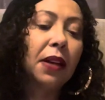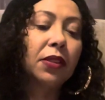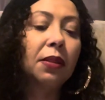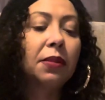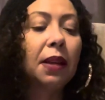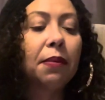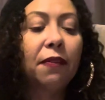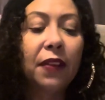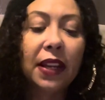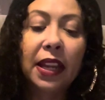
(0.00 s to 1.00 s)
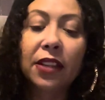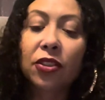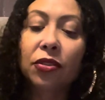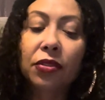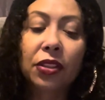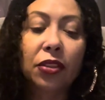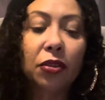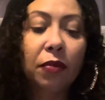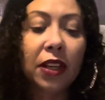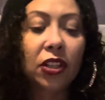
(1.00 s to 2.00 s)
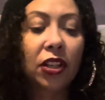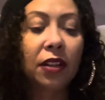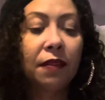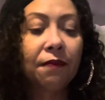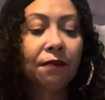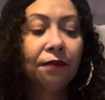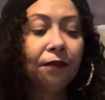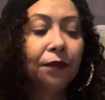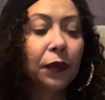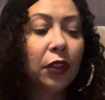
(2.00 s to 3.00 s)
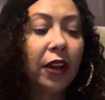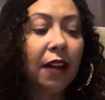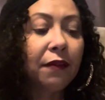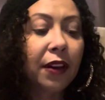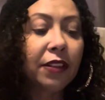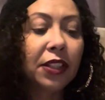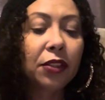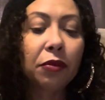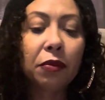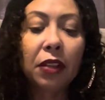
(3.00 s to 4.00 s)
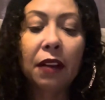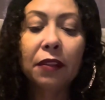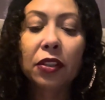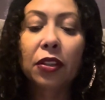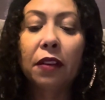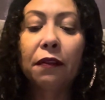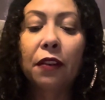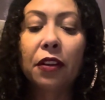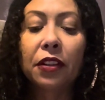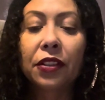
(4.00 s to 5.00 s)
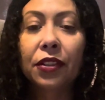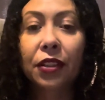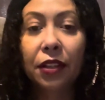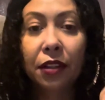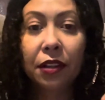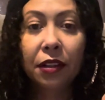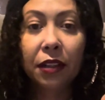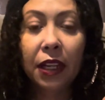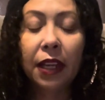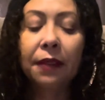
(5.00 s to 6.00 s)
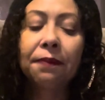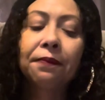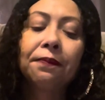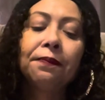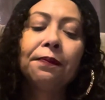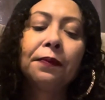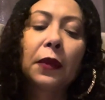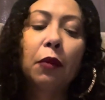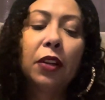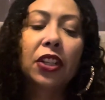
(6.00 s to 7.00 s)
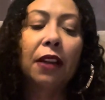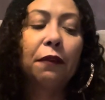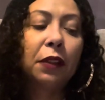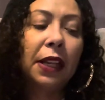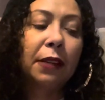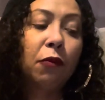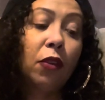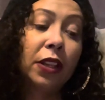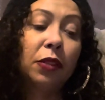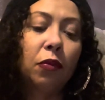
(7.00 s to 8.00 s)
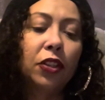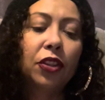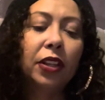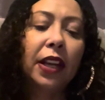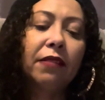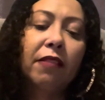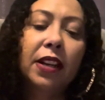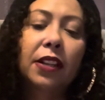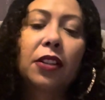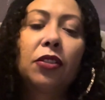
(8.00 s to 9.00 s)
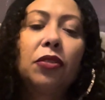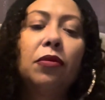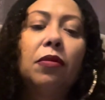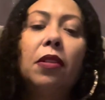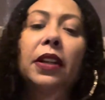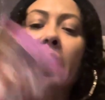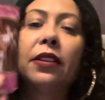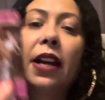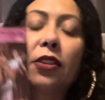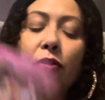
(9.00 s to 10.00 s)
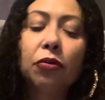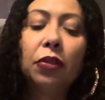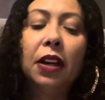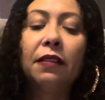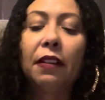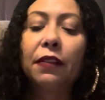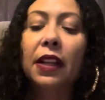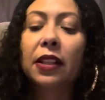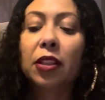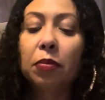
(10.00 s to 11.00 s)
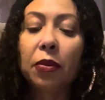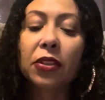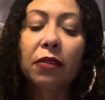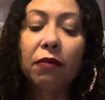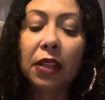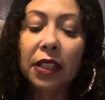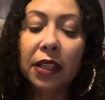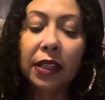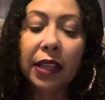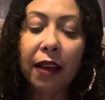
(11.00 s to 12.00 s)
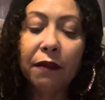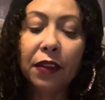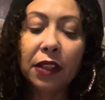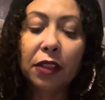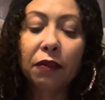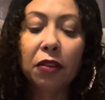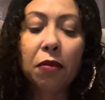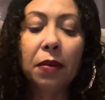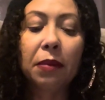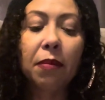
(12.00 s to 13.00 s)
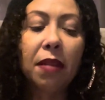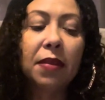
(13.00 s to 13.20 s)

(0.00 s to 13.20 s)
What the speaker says: some type of financial situation. You got very soon, love yourself first, okay? Which I feel like is what you're getting ready to do, okay? You got true love. I feel like this person really does have feelings for you, but maybe